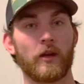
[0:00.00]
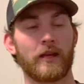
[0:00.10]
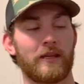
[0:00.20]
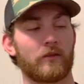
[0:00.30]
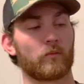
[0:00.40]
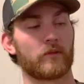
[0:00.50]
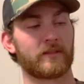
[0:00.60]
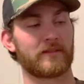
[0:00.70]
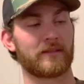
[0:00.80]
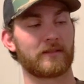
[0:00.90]
it was
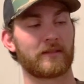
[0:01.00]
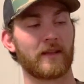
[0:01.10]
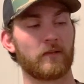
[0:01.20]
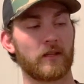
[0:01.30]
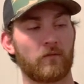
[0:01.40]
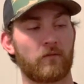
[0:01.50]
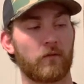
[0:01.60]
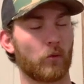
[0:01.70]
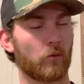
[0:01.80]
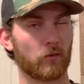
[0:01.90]

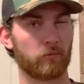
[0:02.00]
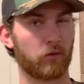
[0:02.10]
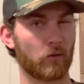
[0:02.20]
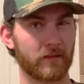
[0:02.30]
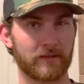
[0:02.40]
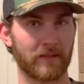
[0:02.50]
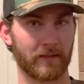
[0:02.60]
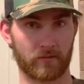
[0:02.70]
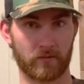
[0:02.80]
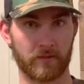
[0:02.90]

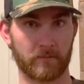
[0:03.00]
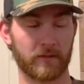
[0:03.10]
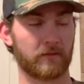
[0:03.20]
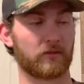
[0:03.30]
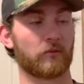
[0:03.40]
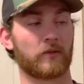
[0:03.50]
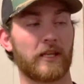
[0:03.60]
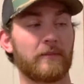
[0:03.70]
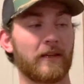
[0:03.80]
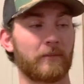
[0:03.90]
74.6 or something. So
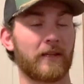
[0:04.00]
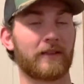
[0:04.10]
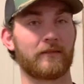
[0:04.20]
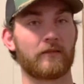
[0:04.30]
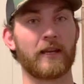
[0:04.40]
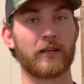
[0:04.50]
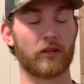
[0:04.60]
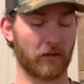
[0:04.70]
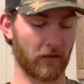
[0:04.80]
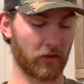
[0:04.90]
keep that in mind that
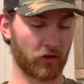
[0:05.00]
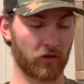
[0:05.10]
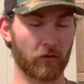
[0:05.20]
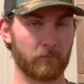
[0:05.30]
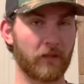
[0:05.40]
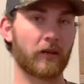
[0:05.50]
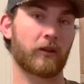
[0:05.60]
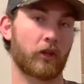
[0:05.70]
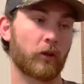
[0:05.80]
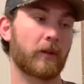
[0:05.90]
there
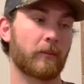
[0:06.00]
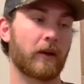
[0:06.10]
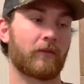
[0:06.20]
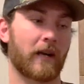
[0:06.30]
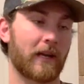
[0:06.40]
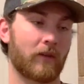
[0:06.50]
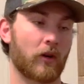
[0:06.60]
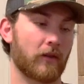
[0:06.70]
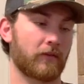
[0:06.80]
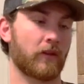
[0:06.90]
could be about 5
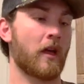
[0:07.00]
off.